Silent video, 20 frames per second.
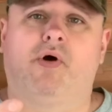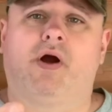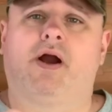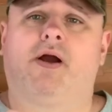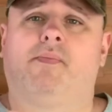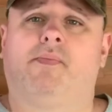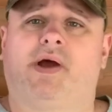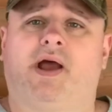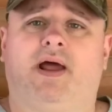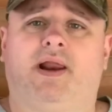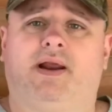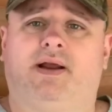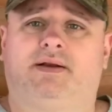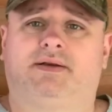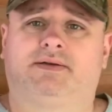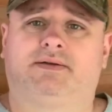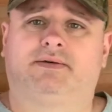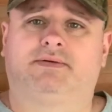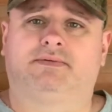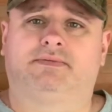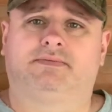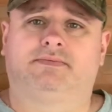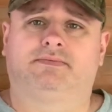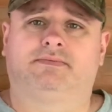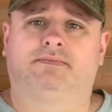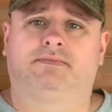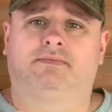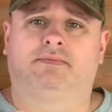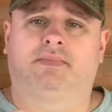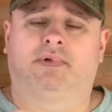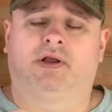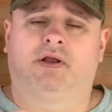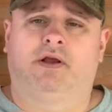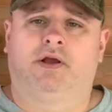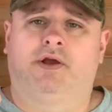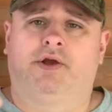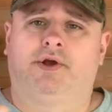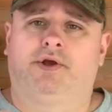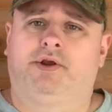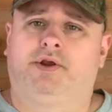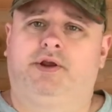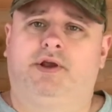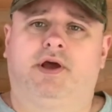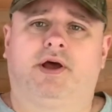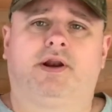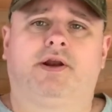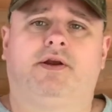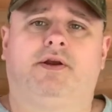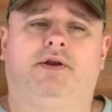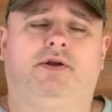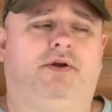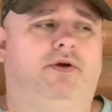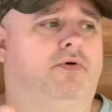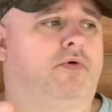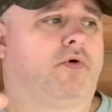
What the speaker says: aromatics, you